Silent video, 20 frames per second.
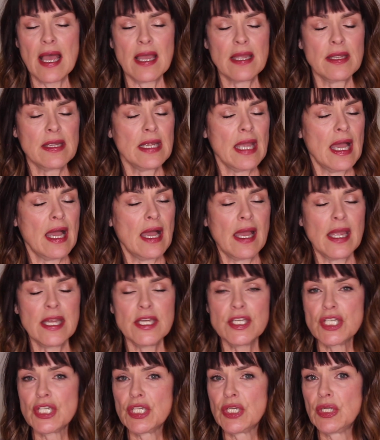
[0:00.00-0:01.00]
I I
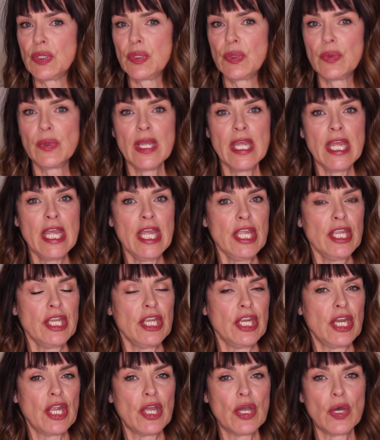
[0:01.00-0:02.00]
too,
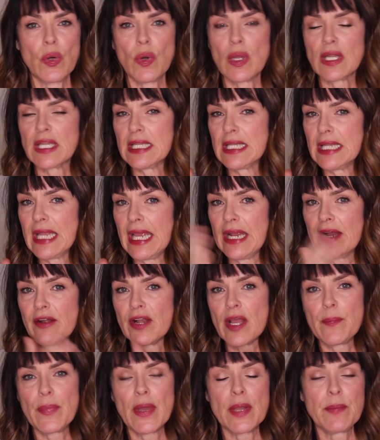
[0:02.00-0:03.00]
you know,
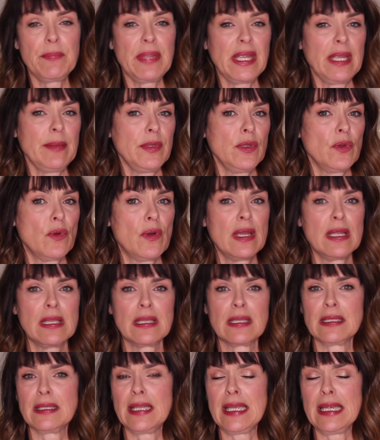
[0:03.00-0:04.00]
layered up on baby
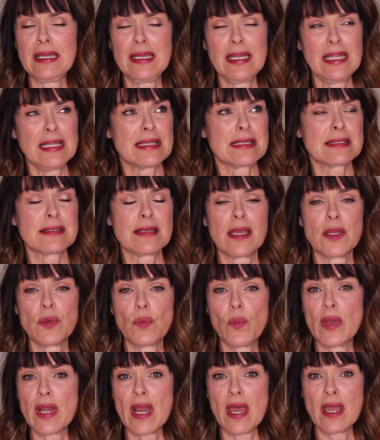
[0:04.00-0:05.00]
oil and lay in the
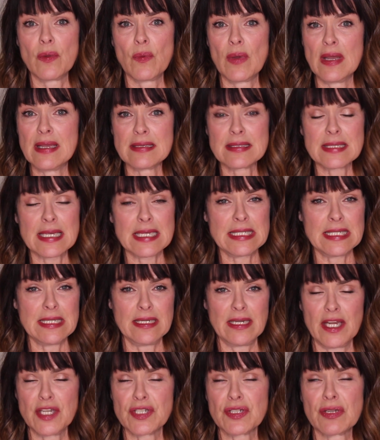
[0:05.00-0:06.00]
sun when I was a
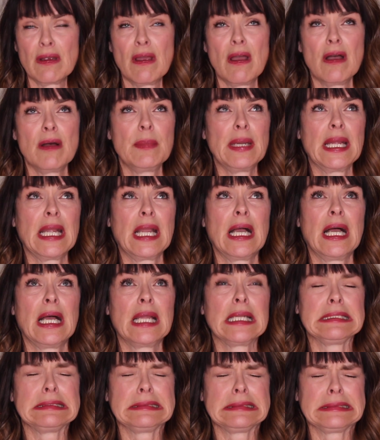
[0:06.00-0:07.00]
teenager. Oh my
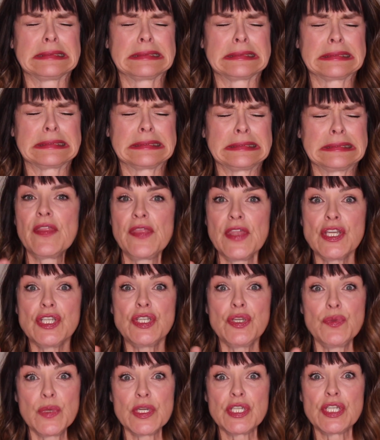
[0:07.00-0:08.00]
god. Oof.
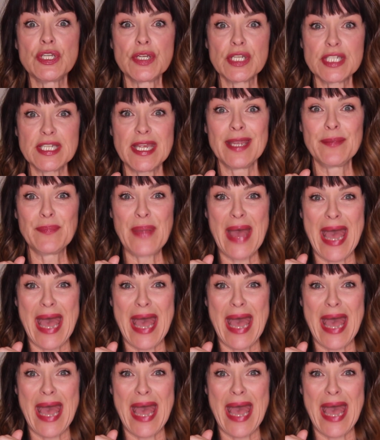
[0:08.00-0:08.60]
Things you wish you could take